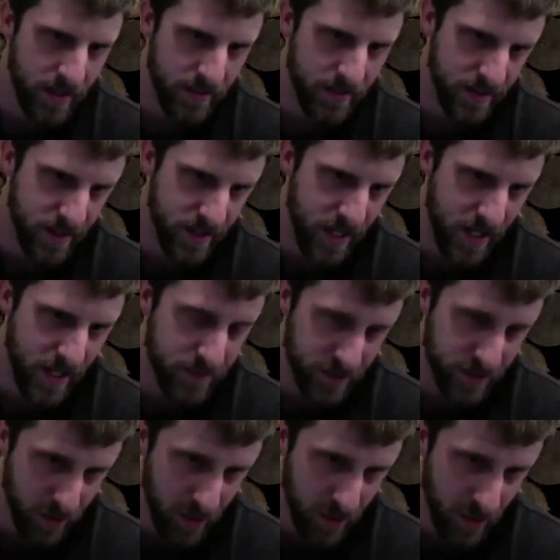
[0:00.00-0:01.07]
that the objects
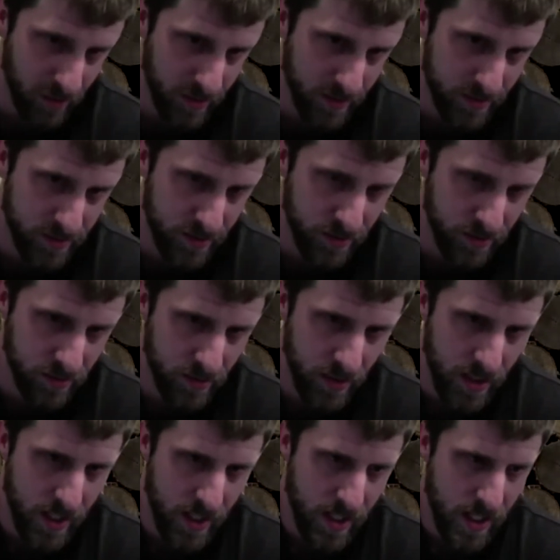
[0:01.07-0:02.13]
were going to,
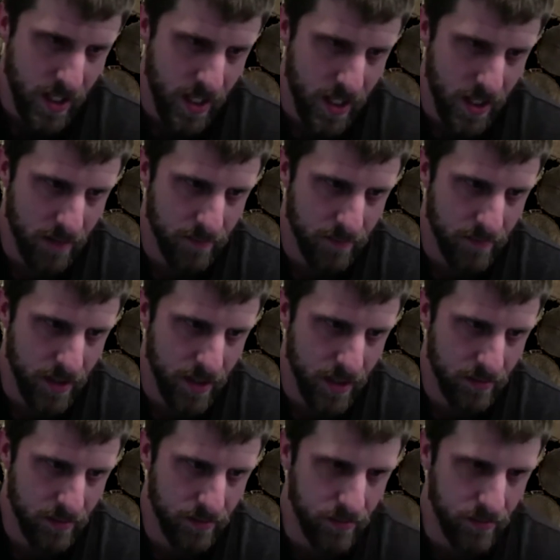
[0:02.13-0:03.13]
and